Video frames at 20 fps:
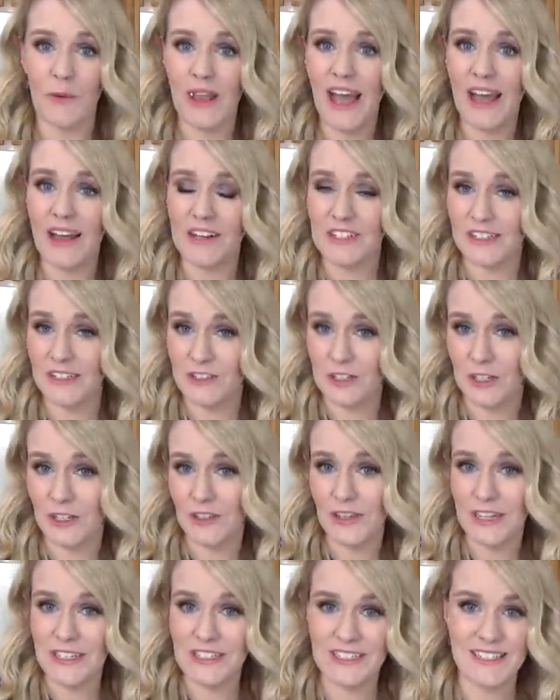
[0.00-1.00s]
we actually
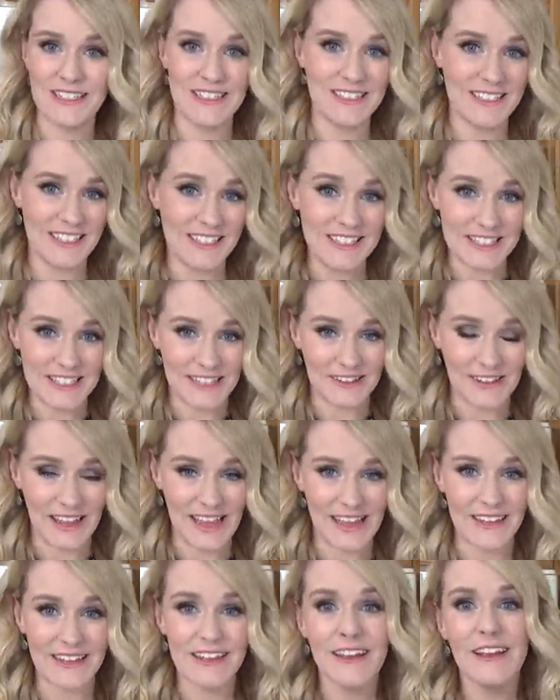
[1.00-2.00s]
took lunch to
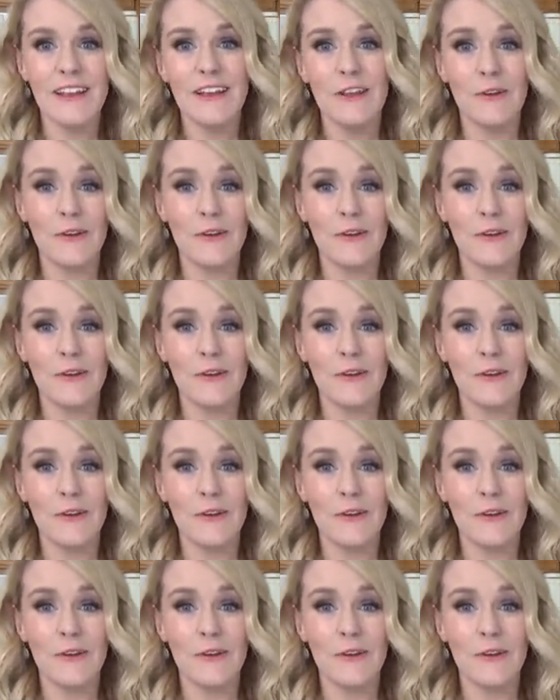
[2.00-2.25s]
Disneyland,